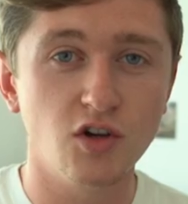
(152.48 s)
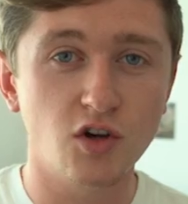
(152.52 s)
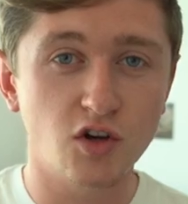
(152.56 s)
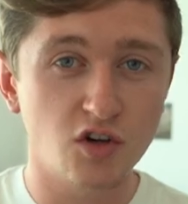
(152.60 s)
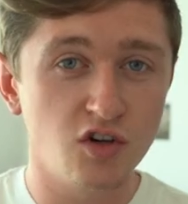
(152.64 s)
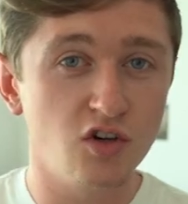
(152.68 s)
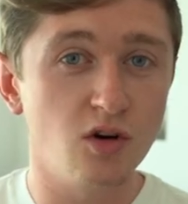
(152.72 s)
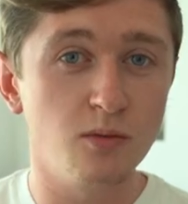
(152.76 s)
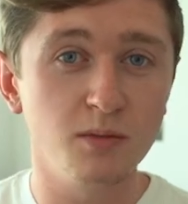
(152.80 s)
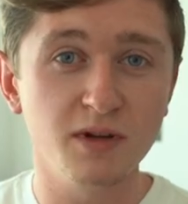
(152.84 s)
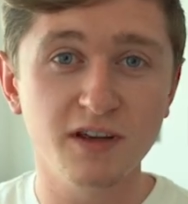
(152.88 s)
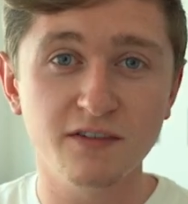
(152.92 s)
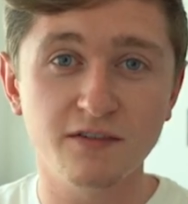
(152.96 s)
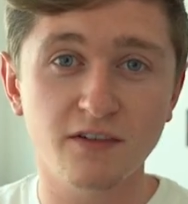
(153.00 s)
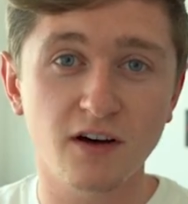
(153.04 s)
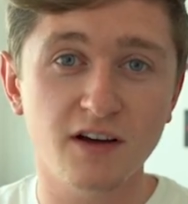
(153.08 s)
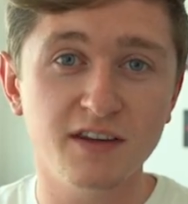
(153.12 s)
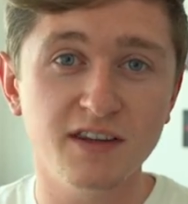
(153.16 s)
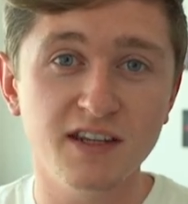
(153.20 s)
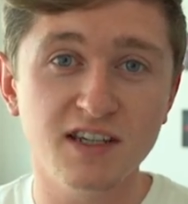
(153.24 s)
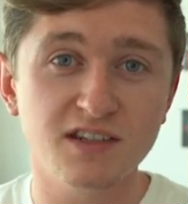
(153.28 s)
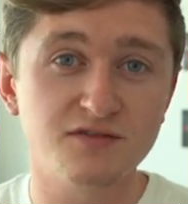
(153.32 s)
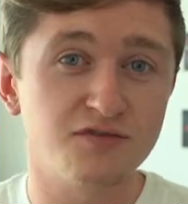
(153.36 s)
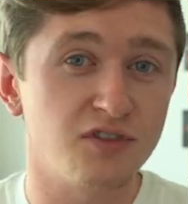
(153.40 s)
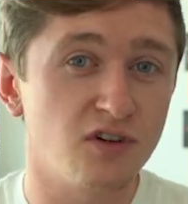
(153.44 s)
You can normally
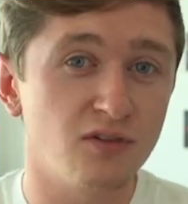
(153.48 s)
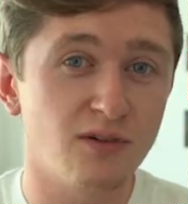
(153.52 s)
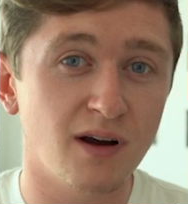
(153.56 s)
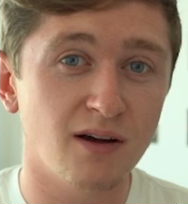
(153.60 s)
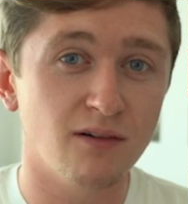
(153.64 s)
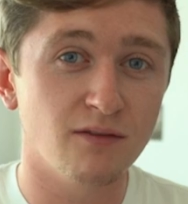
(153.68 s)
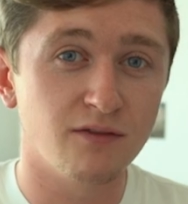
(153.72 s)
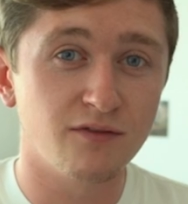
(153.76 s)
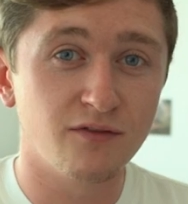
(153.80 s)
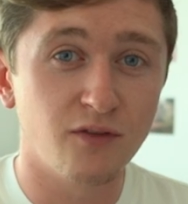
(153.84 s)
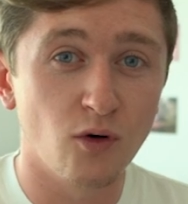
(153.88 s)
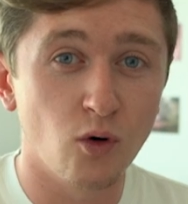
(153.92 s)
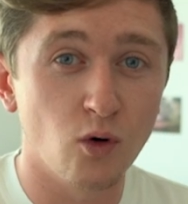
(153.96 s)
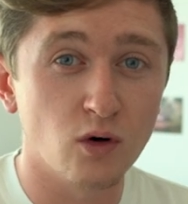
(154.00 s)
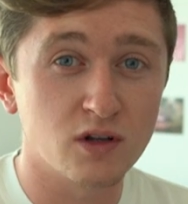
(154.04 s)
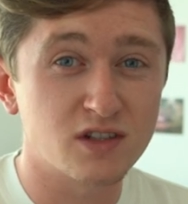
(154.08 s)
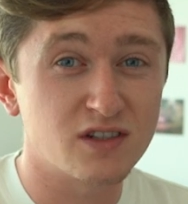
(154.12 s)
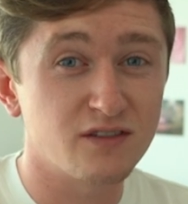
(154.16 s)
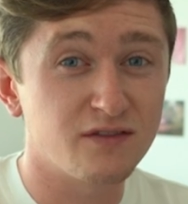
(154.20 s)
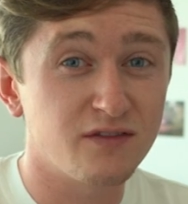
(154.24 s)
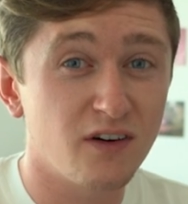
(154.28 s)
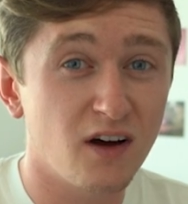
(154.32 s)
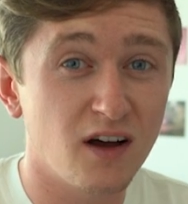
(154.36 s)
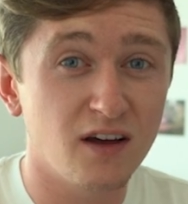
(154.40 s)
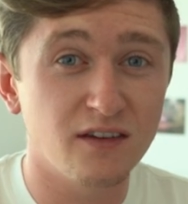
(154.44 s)
find these for around 4,000
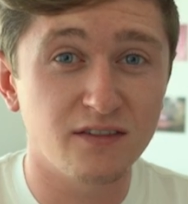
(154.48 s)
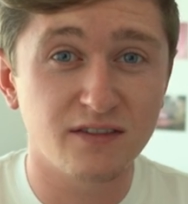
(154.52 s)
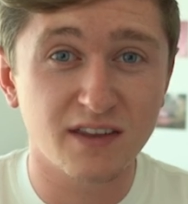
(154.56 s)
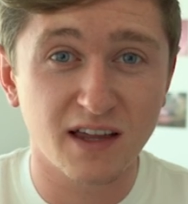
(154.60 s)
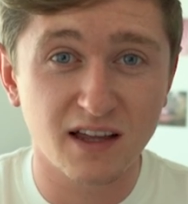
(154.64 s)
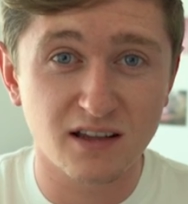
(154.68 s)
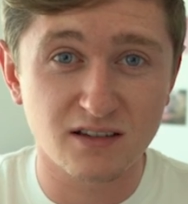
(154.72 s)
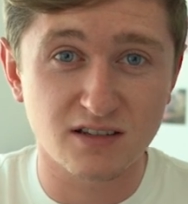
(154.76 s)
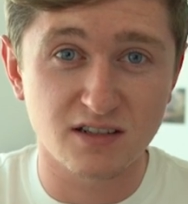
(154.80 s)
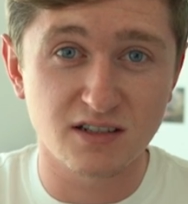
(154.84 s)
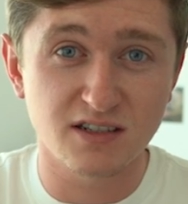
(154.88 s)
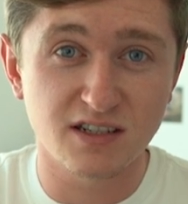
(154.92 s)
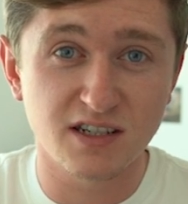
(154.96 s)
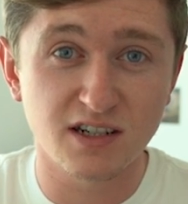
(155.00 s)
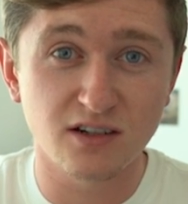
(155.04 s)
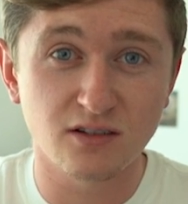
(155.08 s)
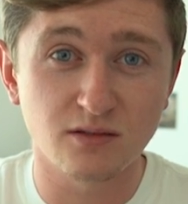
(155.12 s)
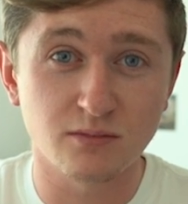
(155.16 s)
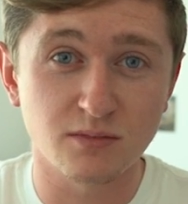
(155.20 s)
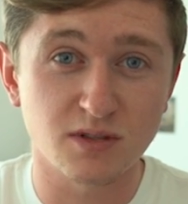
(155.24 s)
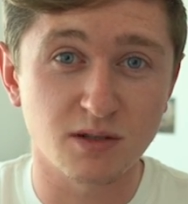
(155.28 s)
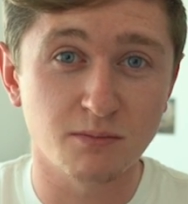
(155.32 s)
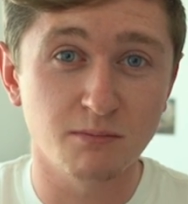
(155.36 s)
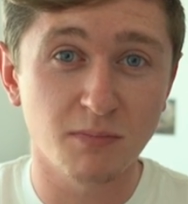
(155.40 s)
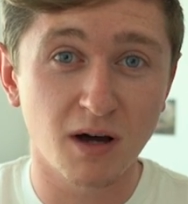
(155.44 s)
to 5,000
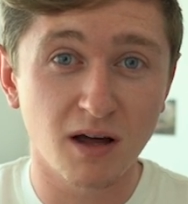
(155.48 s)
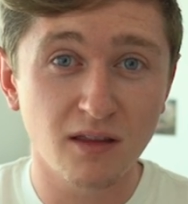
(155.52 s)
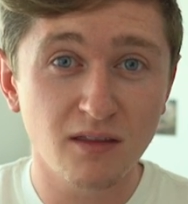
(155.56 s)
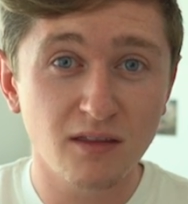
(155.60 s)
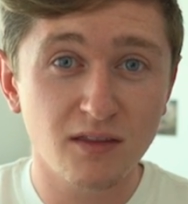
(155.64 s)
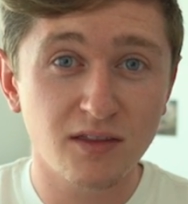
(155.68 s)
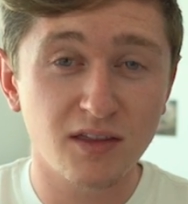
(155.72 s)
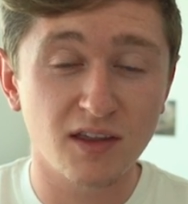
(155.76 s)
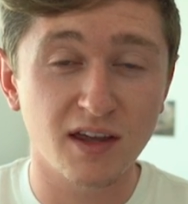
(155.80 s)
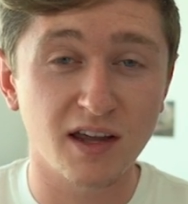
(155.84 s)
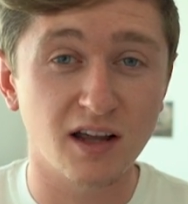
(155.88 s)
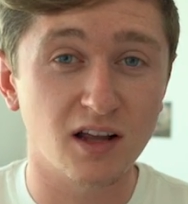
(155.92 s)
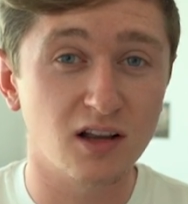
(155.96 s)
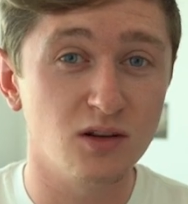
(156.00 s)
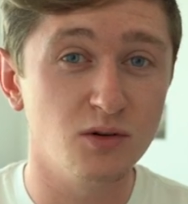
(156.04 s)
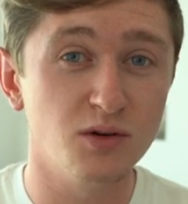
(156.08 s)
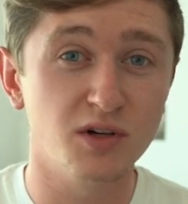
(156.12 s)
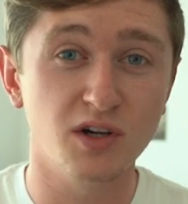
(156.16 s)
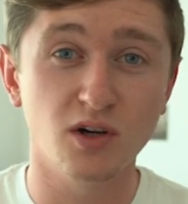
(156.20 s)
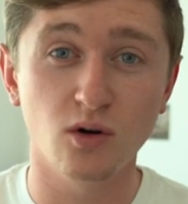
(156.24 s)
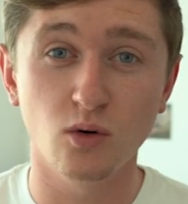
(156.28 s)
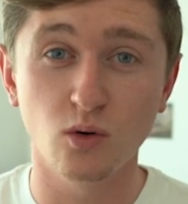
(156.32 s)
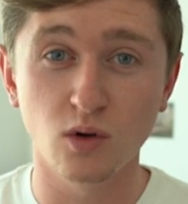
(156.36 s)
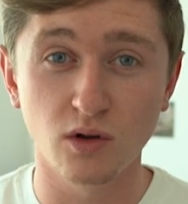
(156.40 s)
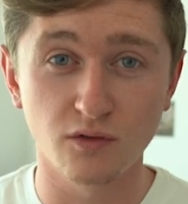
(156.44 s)
dirhams a month,
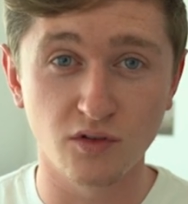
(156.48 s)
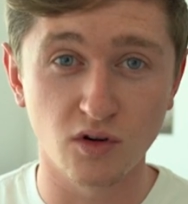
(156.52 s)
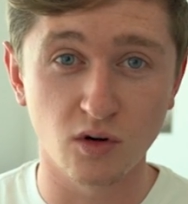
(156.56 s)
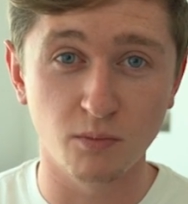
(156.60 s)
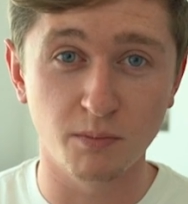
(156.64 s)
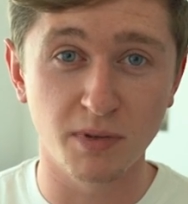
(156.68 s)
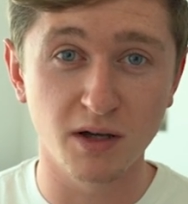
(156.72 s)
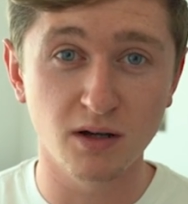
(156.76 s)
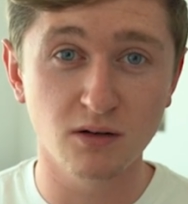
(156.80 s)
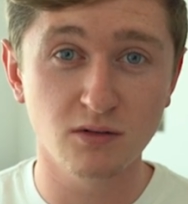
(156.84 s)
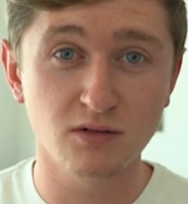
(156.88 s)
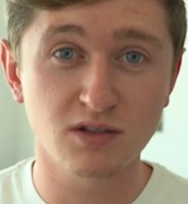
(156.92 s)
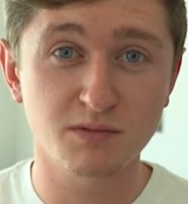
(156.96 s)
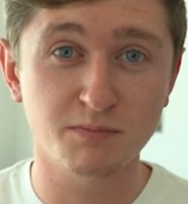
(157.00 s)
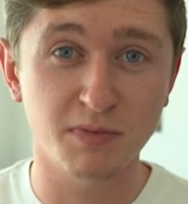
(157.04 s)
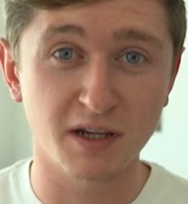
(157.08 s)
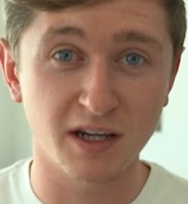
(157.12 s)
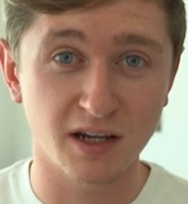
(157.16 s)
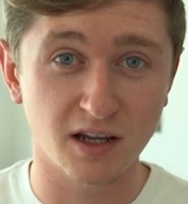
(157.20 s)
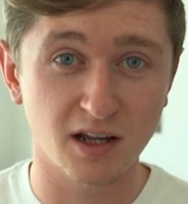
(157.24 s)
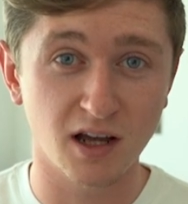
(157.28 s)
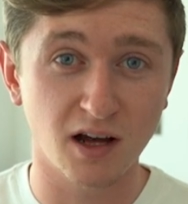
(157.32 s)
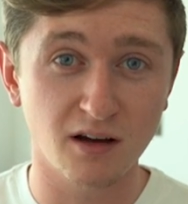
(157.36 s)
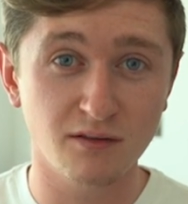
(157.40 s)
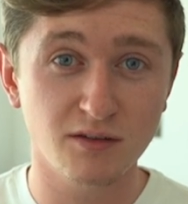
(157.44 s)
including all of your bills
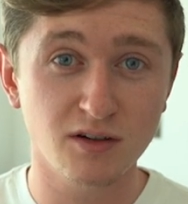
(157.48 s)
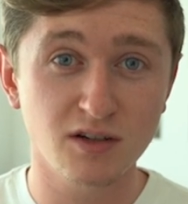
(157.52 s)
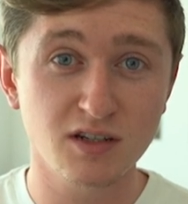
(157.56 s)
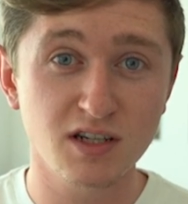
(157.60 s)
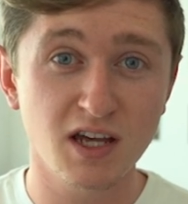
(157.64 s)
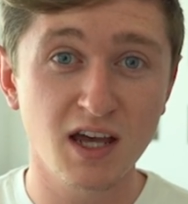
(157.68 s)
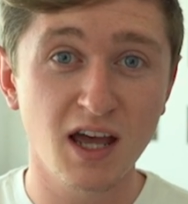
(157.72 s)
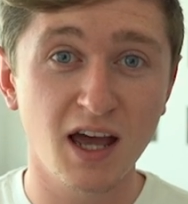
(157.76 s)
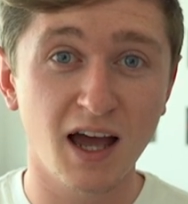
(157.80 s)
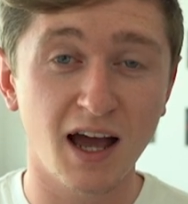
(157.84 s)
being covered,